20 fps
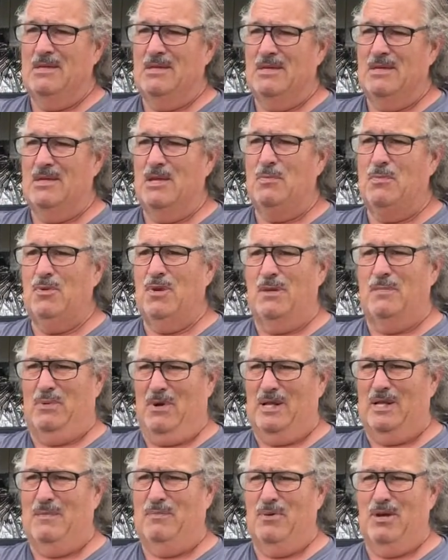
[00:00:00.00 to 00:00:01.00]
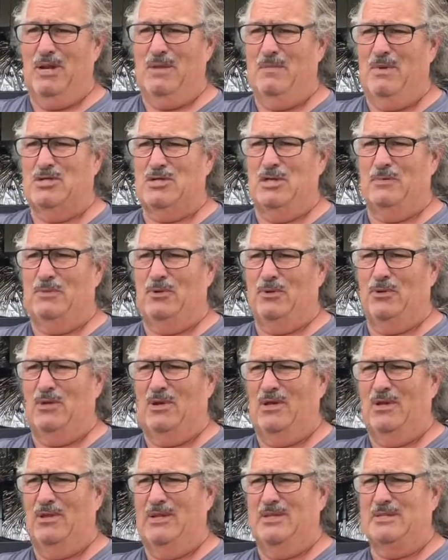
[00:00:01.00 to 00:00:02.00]
You're probably pretty much up on all
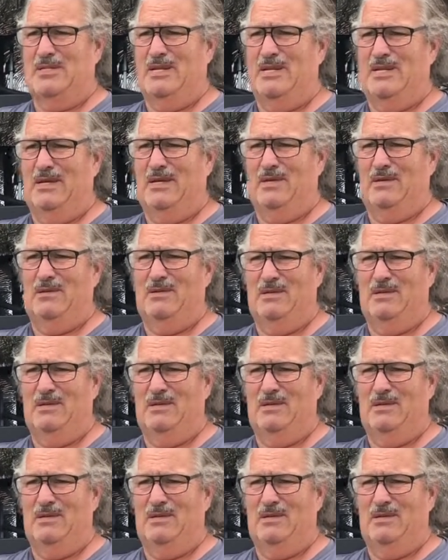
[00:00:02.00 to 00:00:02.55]
of this, anyways.